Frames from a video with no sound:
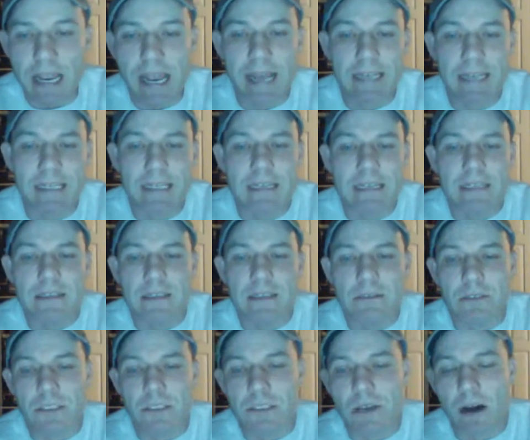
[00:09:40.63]
And
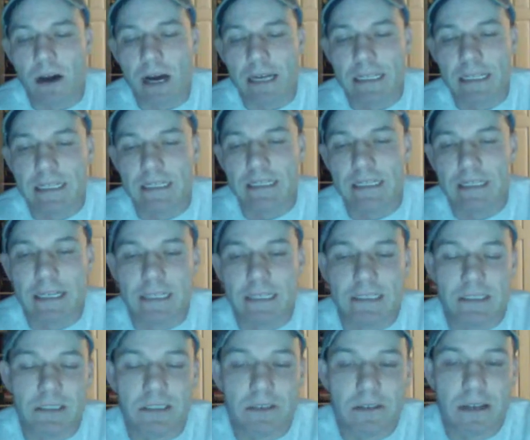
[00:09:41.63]
there was talk in
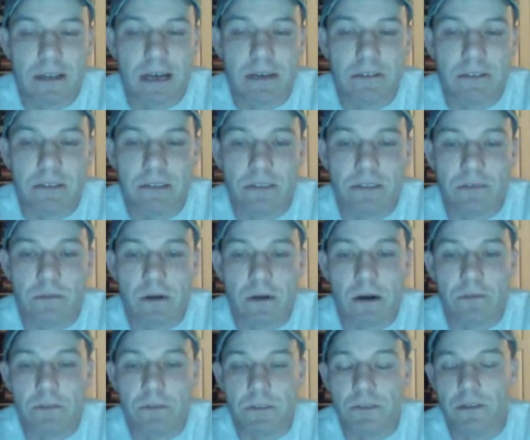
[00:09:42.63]
like
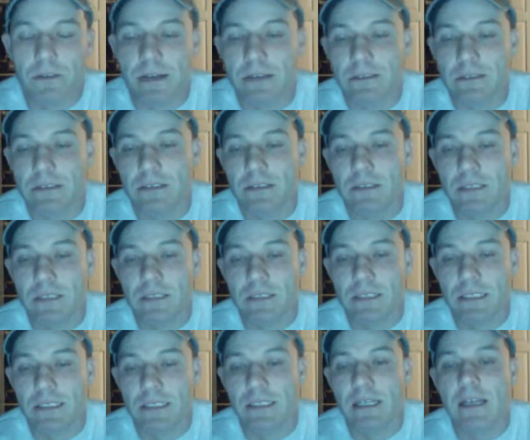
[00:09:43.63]
2012,
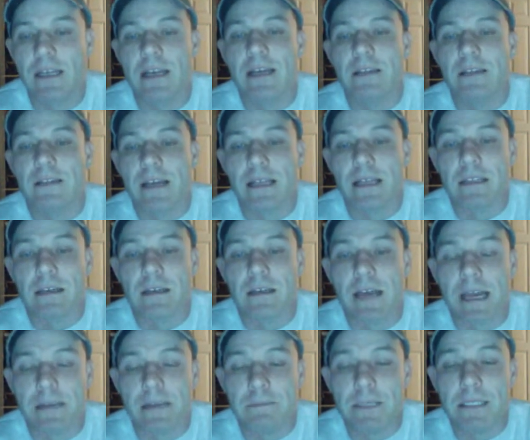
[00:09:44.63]
2013 that
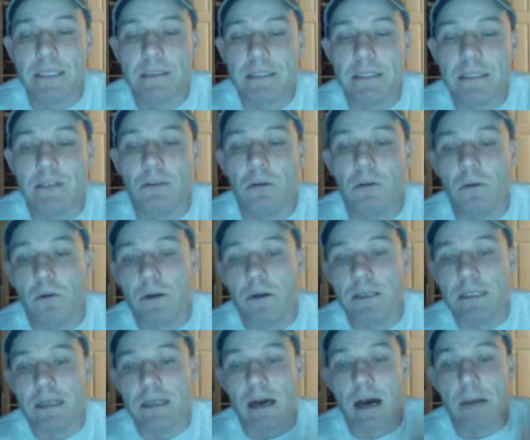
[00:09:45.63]
NBC
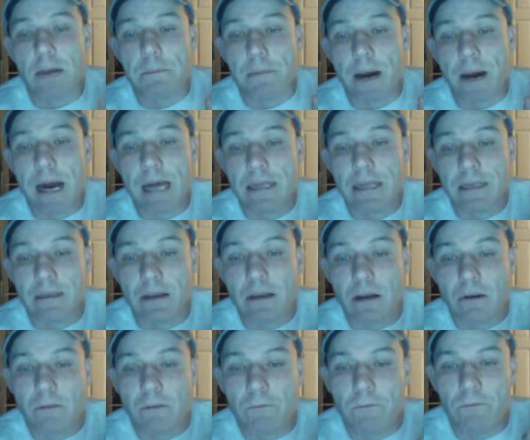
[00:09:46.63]
ordered a pilot
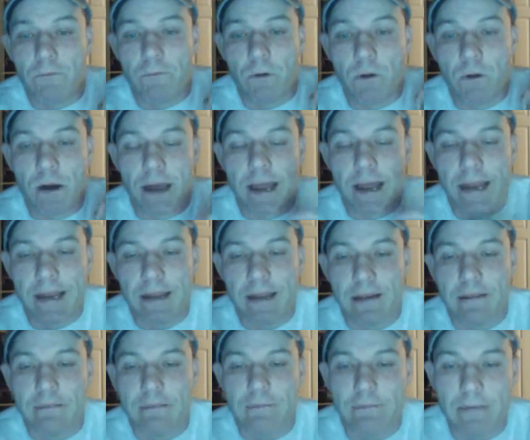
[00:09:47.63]
for a
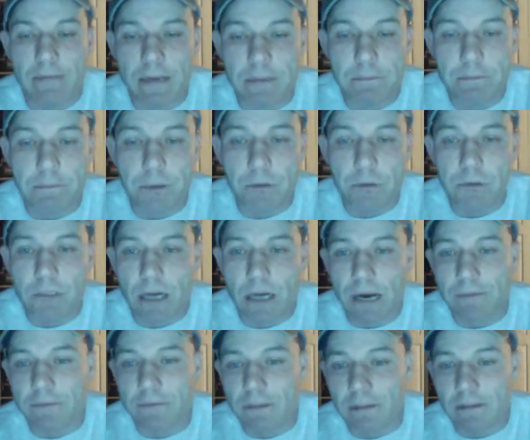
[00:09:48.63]
reboot
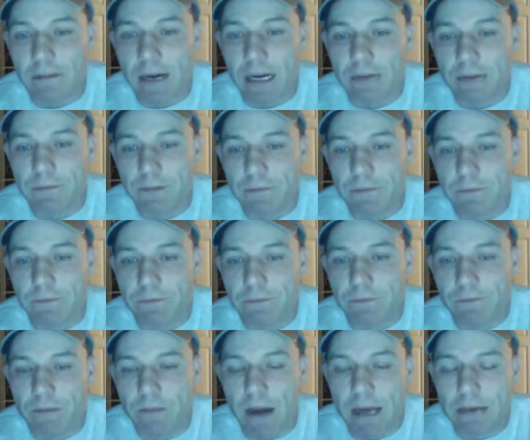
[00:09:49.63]
of the Rockford
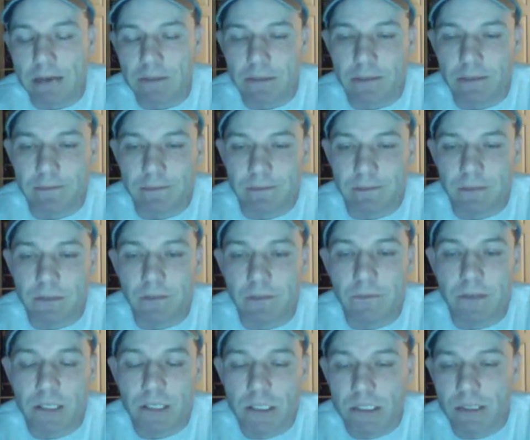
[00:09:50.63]
Files, a new
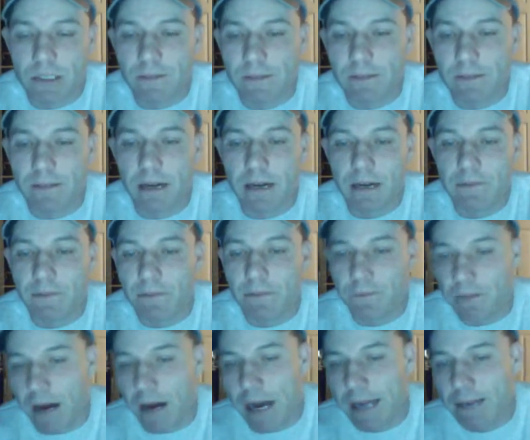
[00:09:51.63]
version of the Rockford
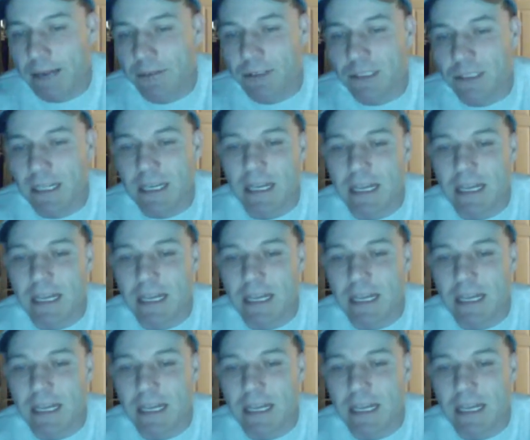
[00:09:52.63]
Files,